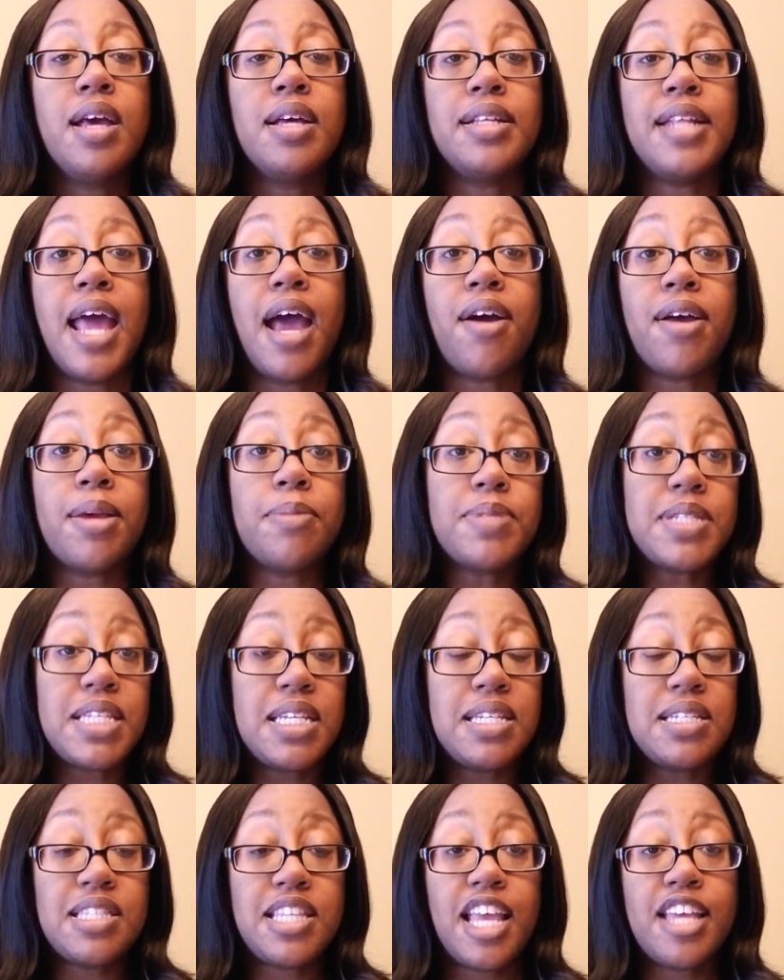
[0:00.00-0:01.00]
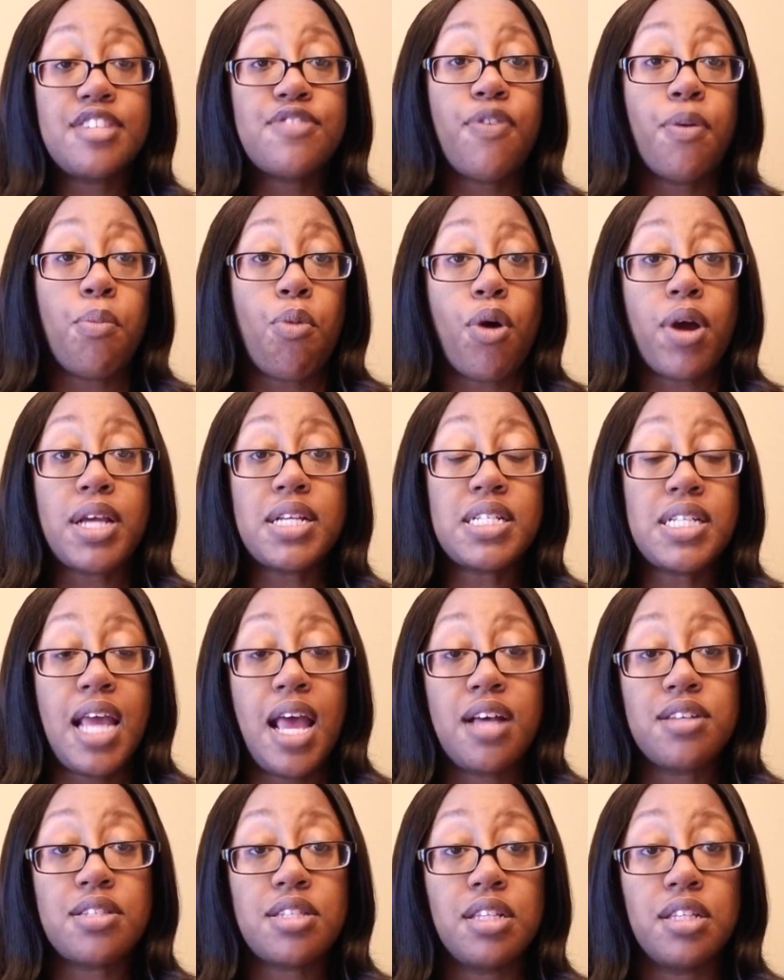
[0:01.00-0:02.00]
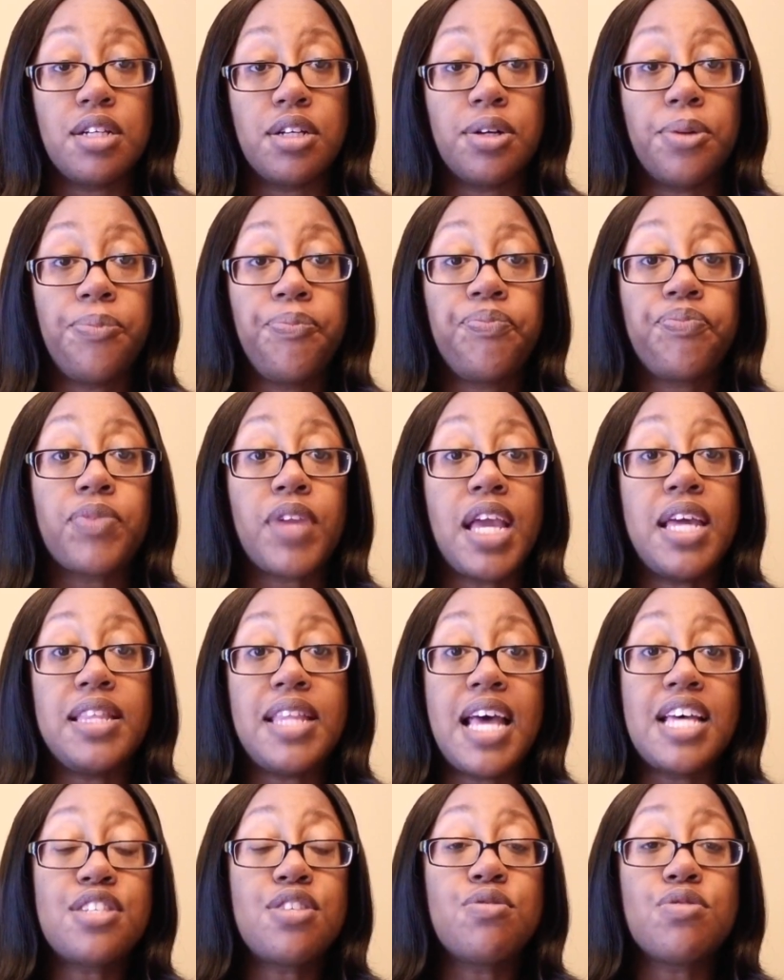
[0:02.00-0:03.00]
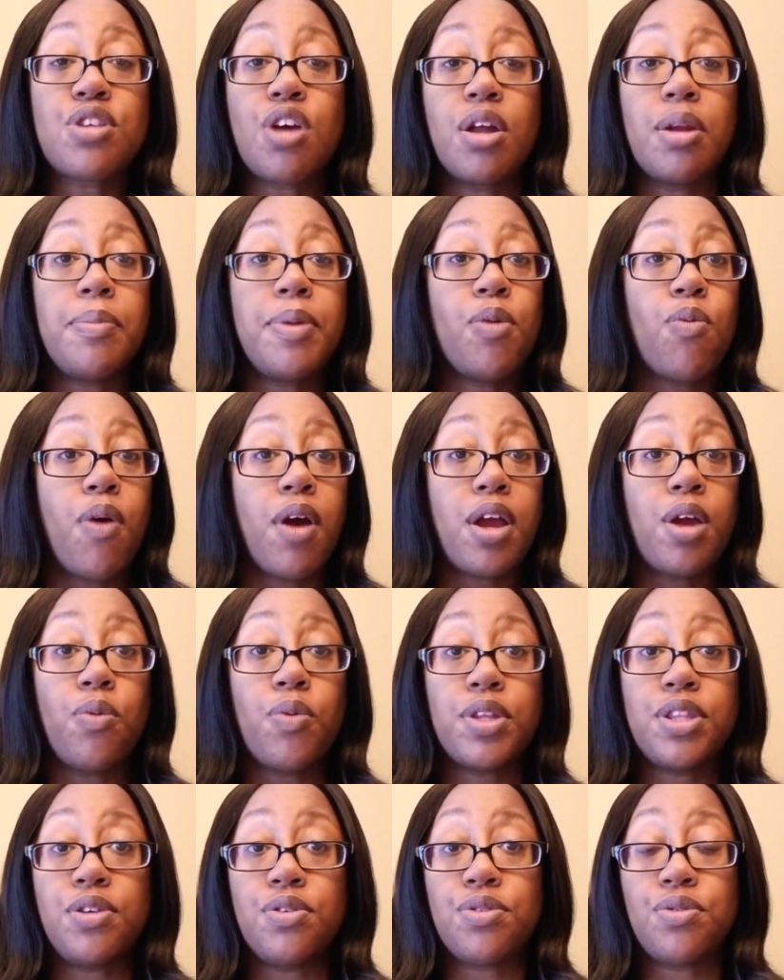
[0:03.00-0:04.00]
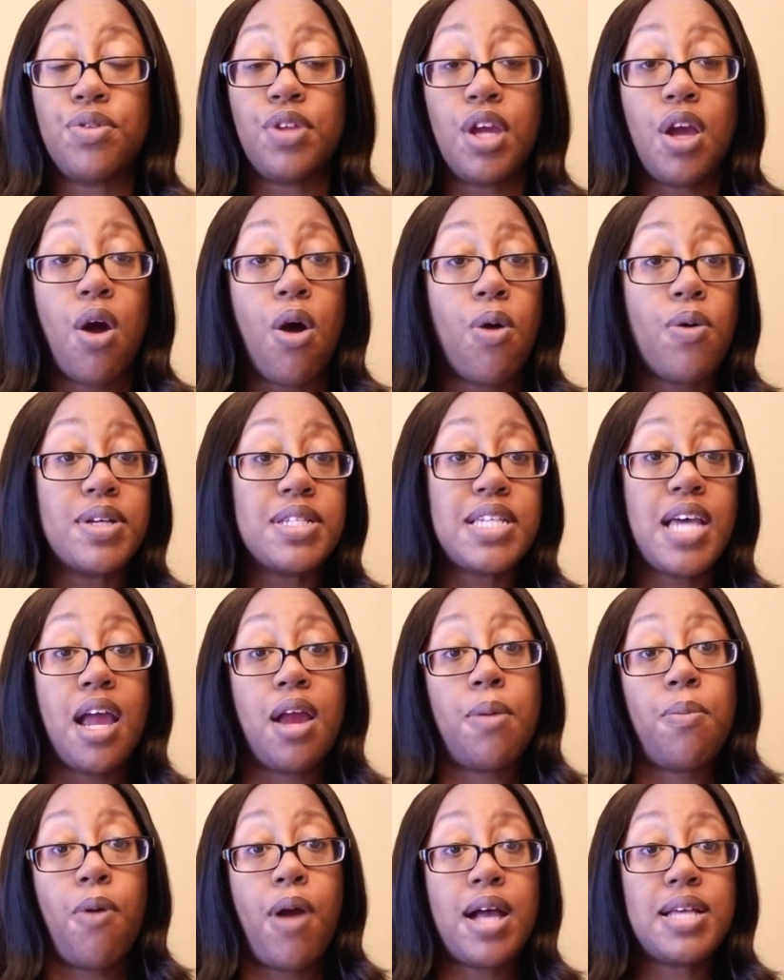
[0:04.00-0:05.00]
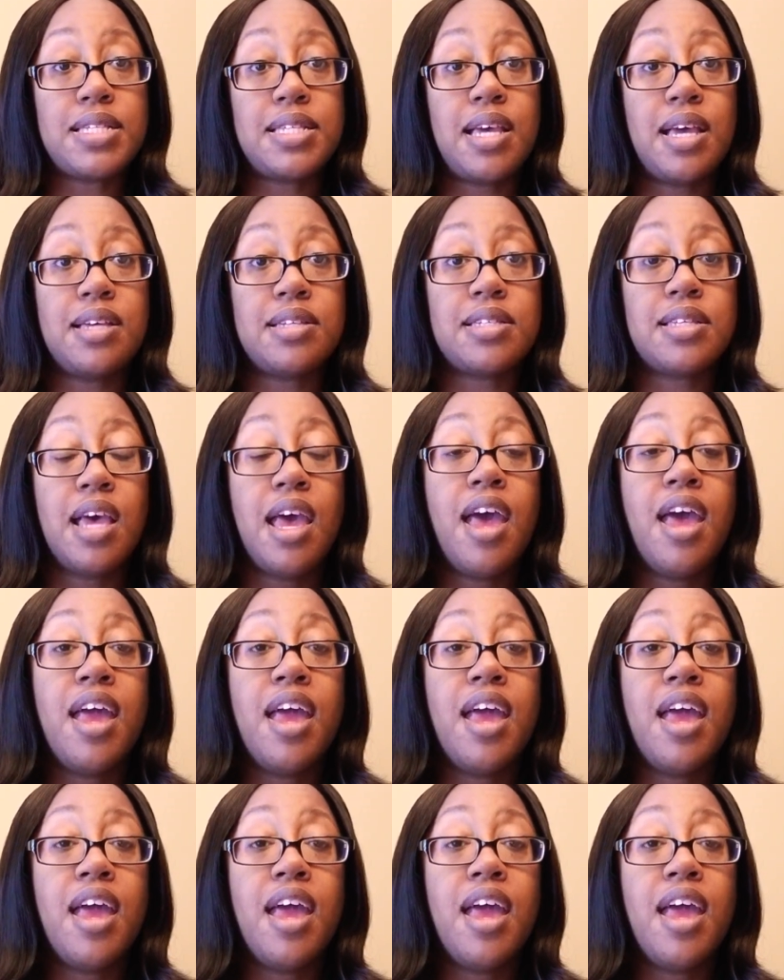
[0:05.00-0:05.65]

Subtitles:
Now, MC stands for mortgage counselor, and that's who's going to be working with you through the whole entire process.